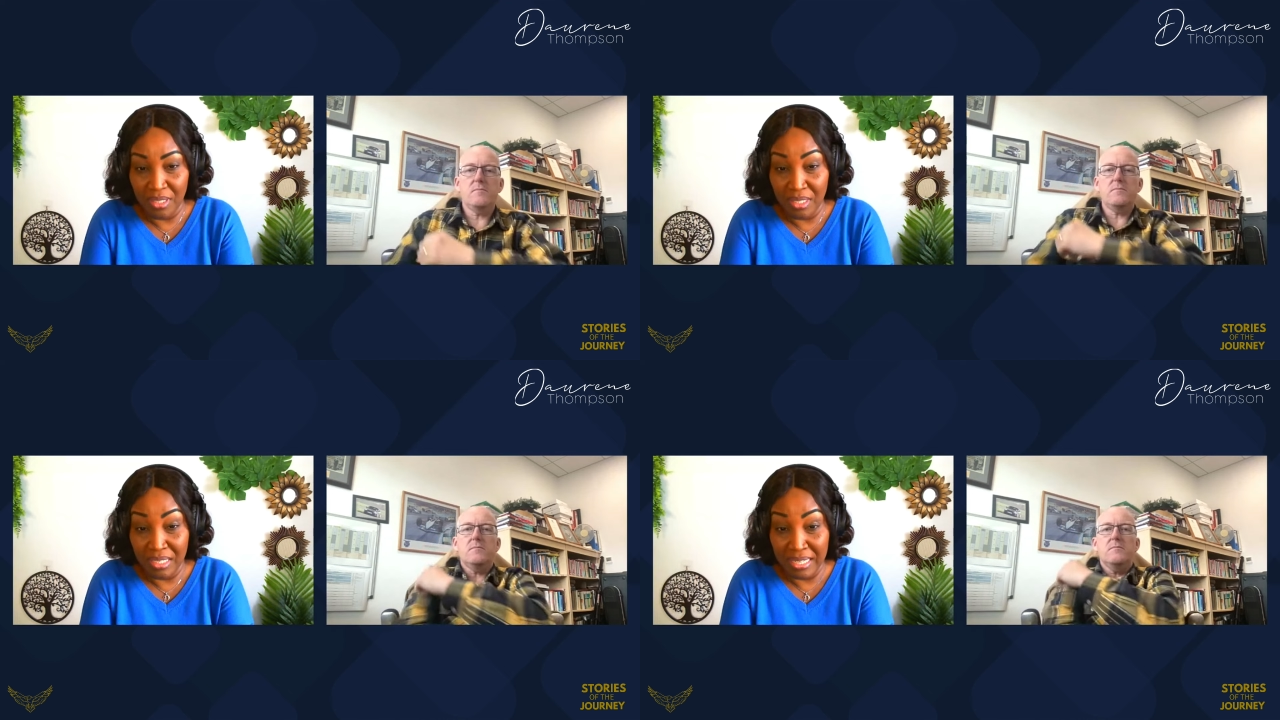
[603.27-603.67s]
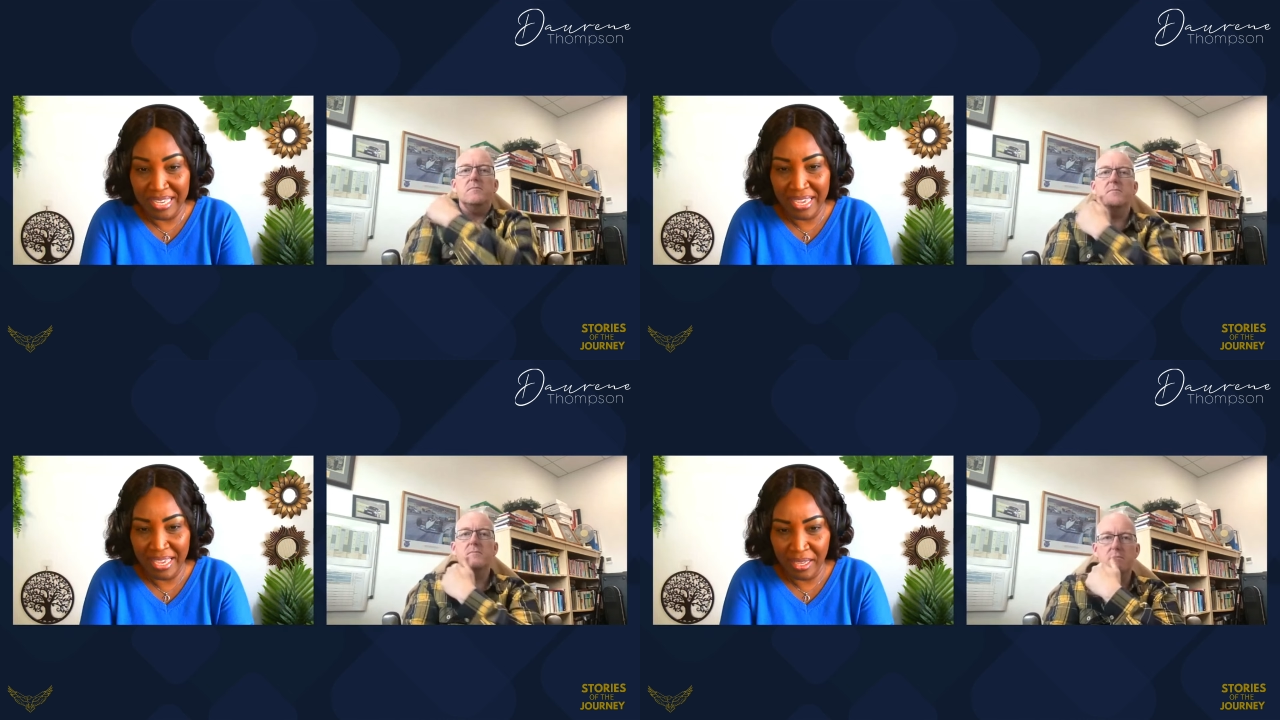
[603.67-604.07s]

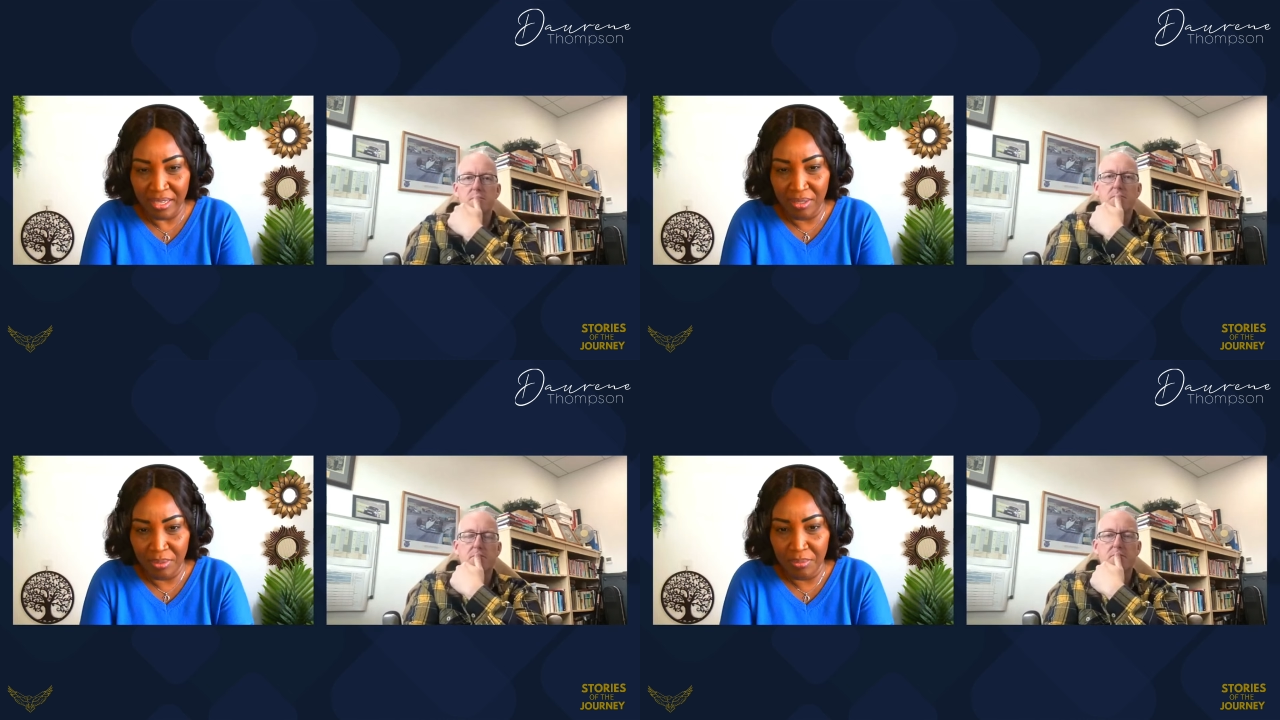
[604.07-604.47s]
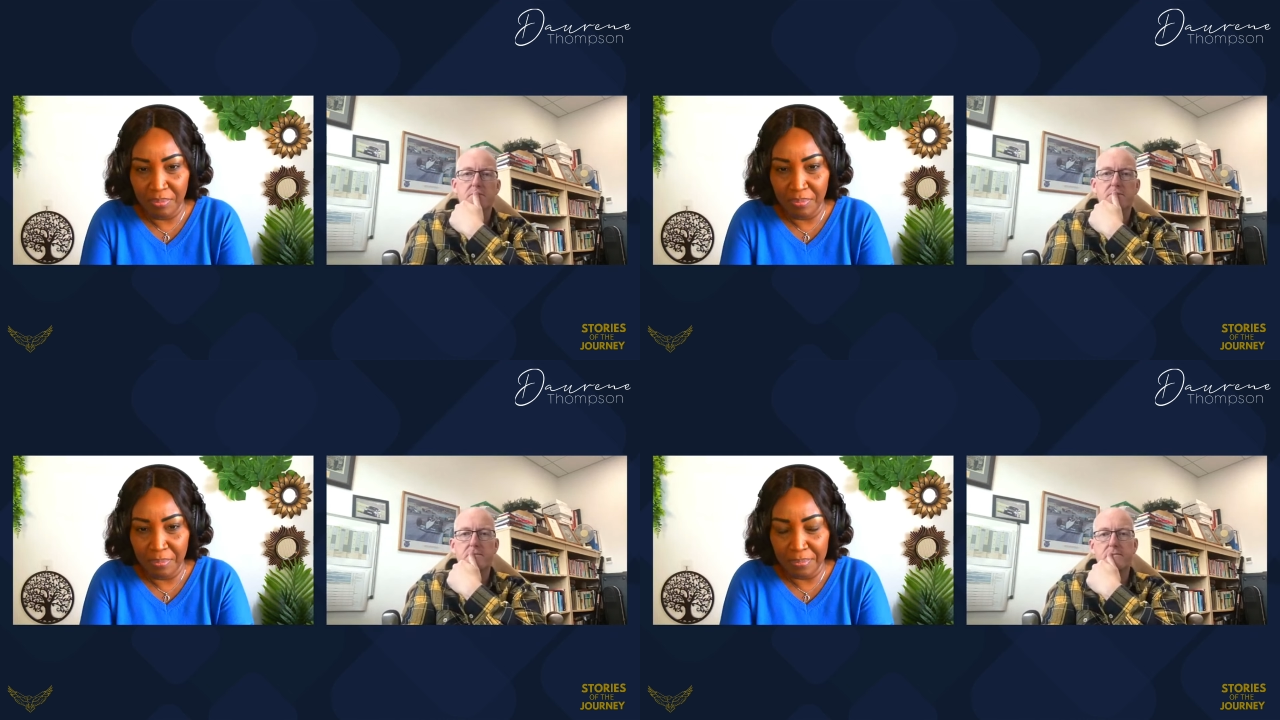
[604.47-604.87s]
Speaker 1: near,
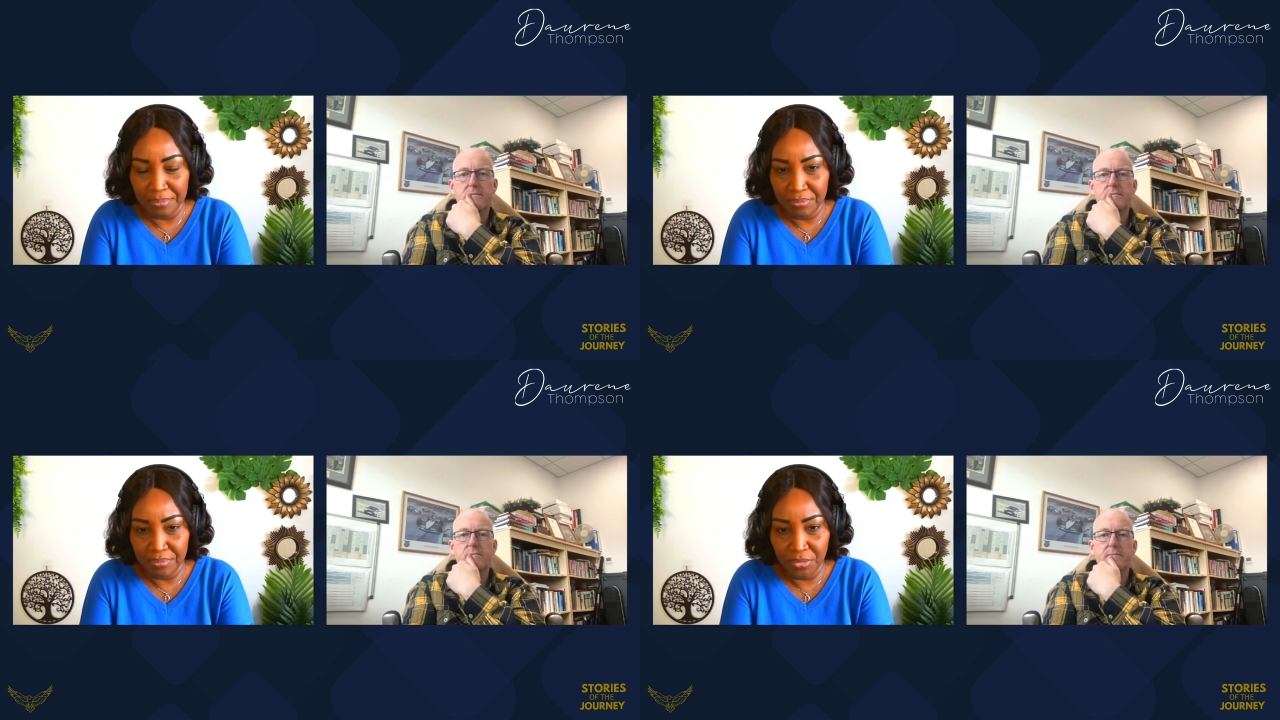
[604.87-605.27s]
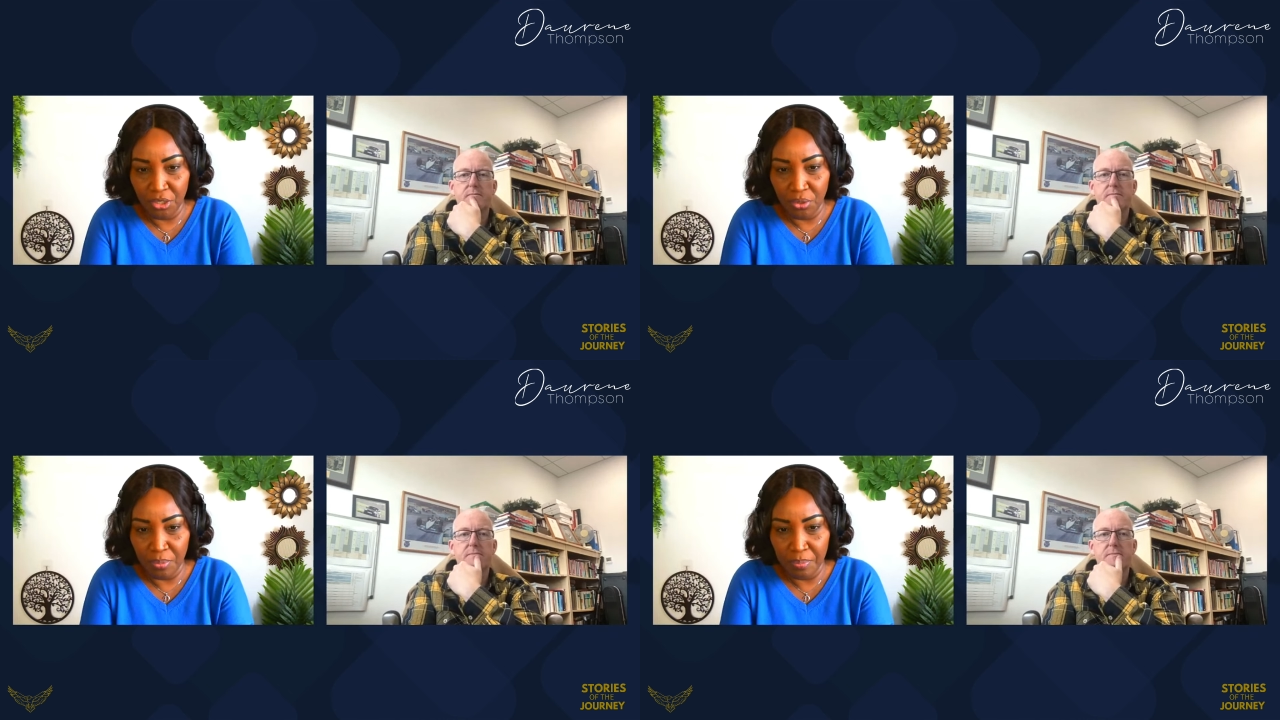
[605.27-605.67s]
you
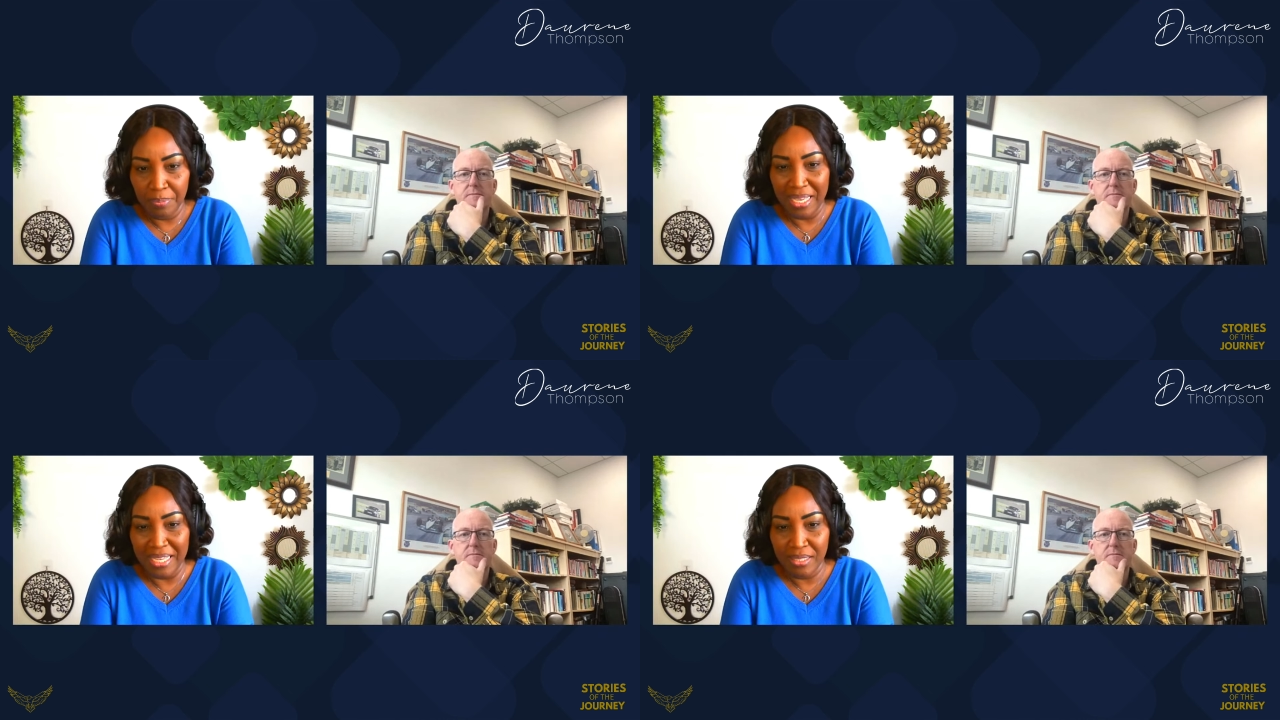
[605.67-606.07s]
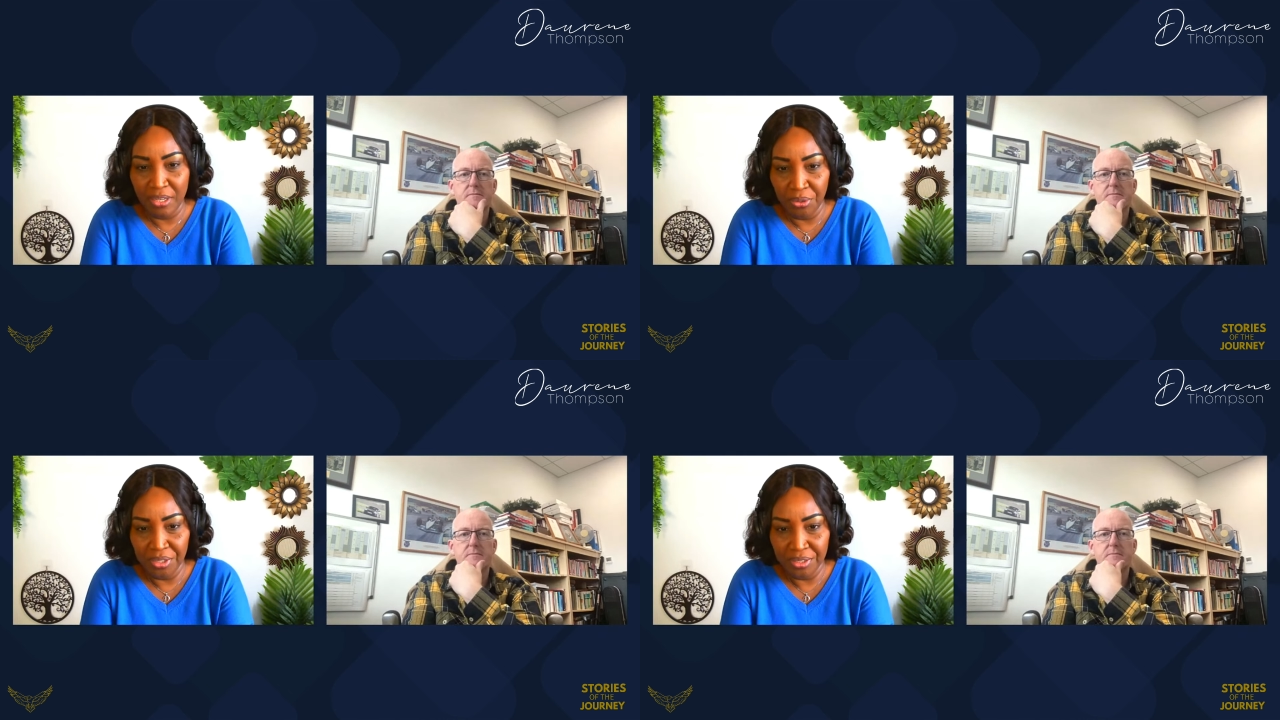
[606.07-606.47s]
know, passing
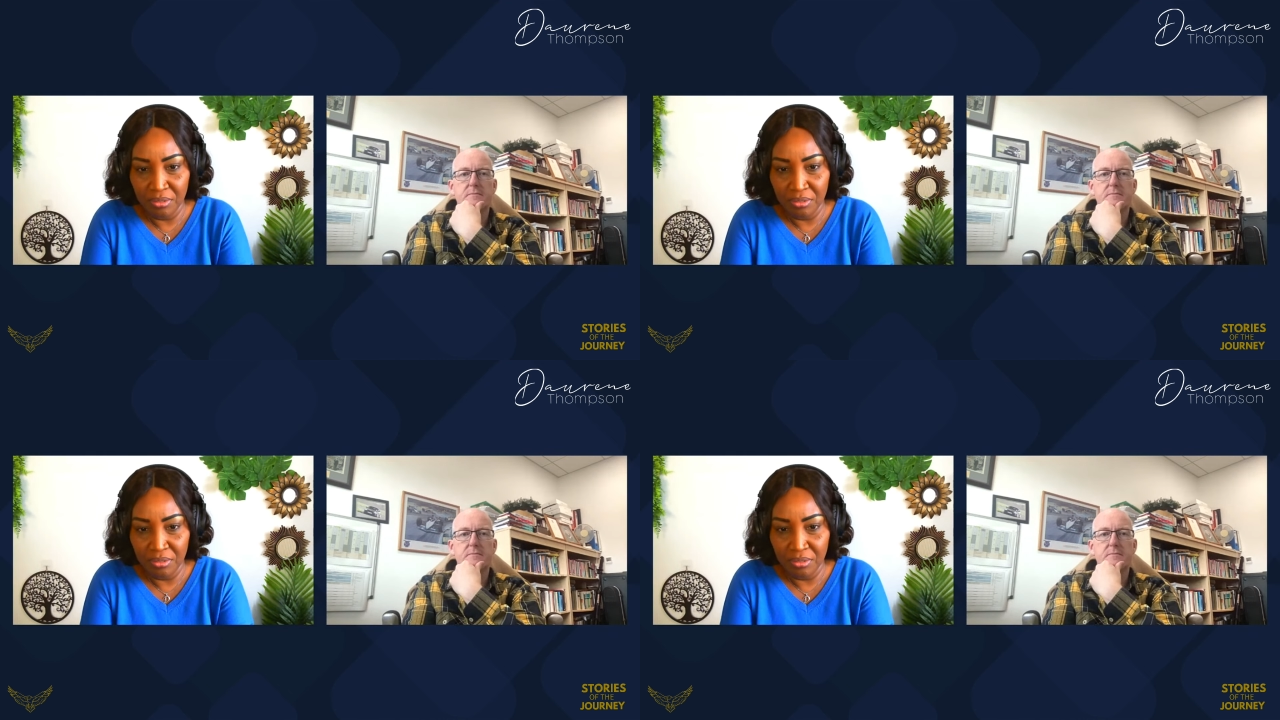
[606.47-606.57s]
on?